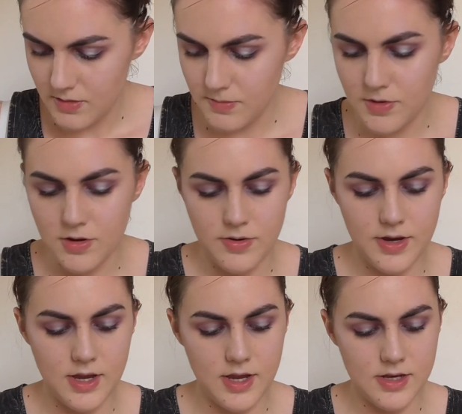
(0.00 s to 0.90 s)
I'm
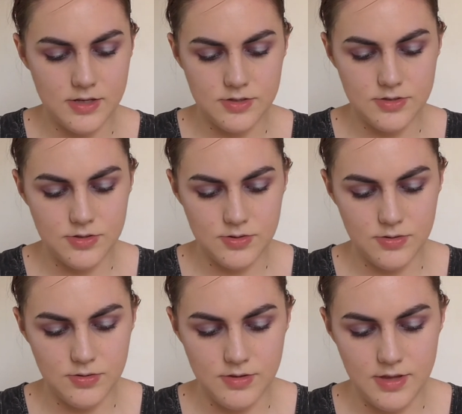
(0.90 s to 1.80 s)
going
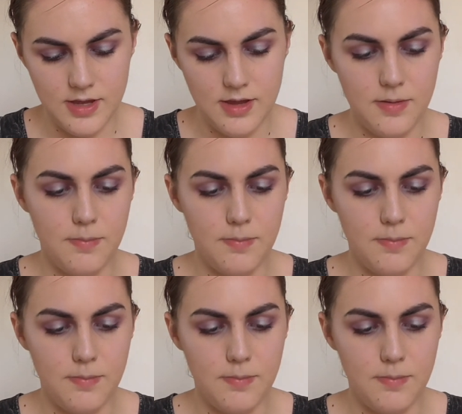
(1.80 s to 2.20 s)
into the